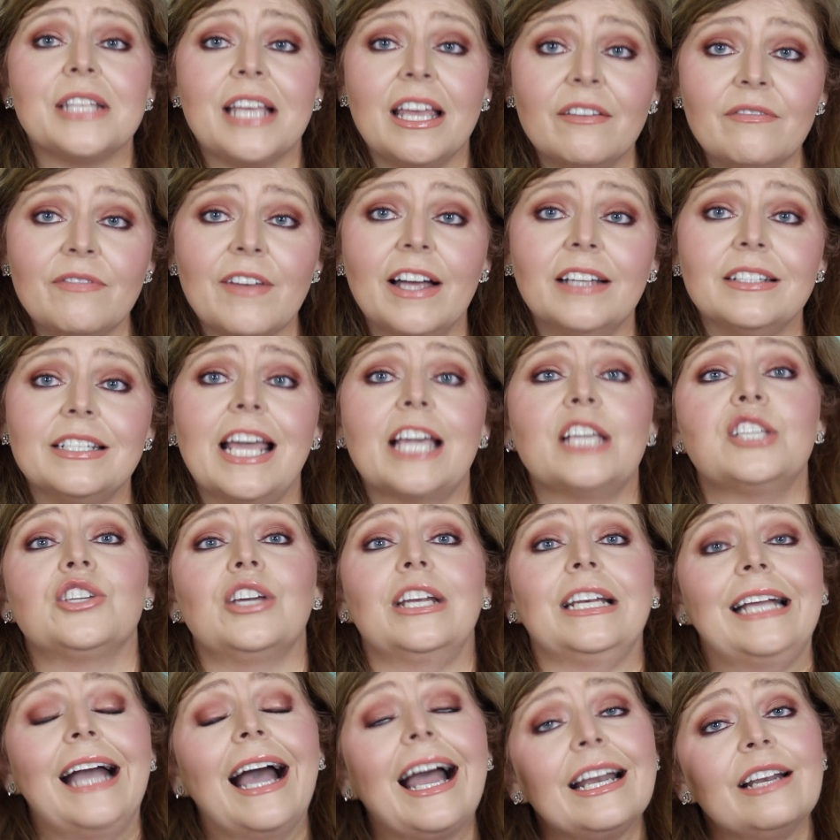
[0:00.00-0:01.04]
in
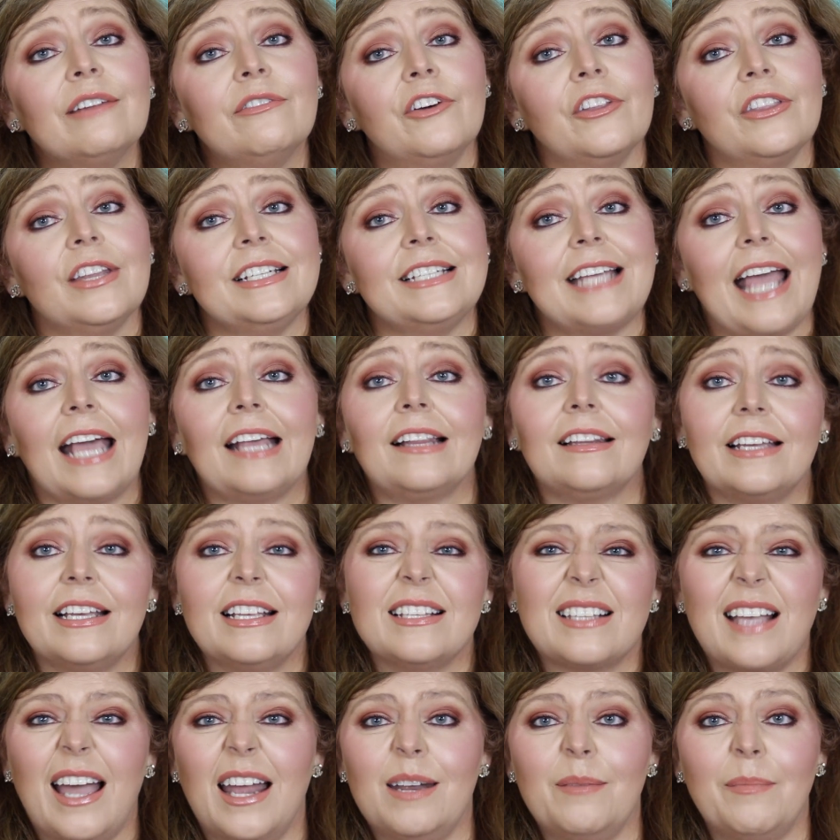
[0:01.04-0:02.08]
foundation kind of on the daily.
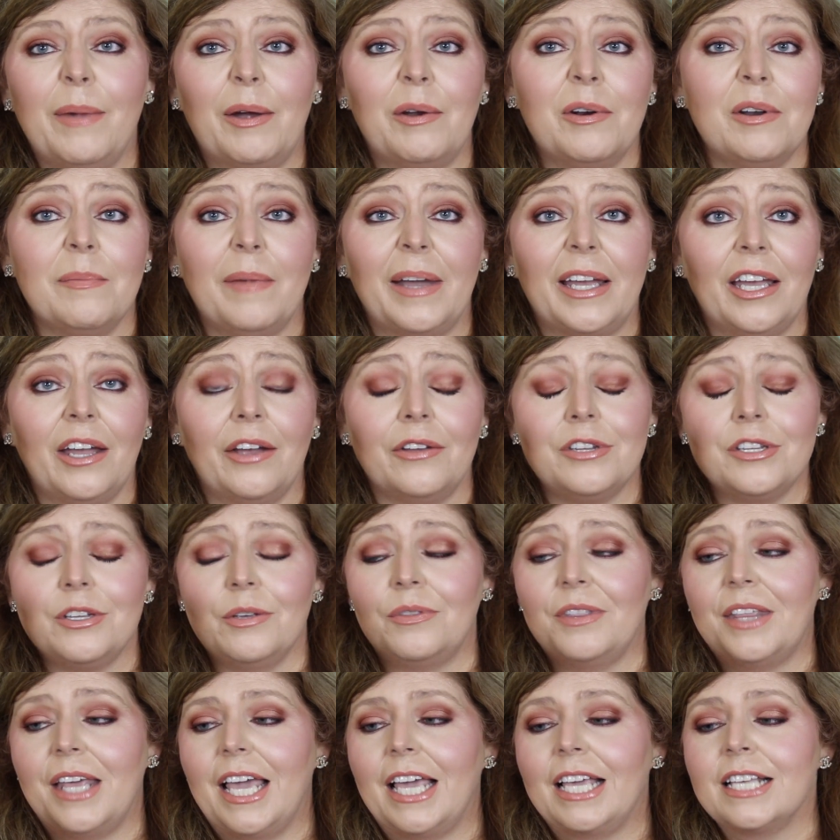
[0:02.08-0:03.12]
It's kind of one of my
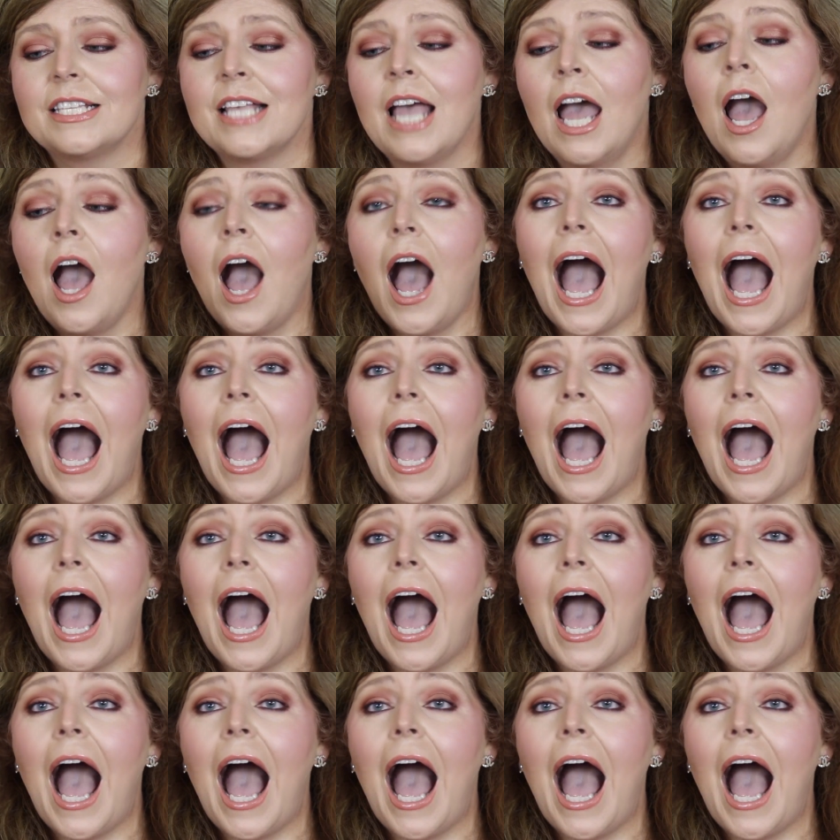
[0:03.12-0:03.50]
go-to things.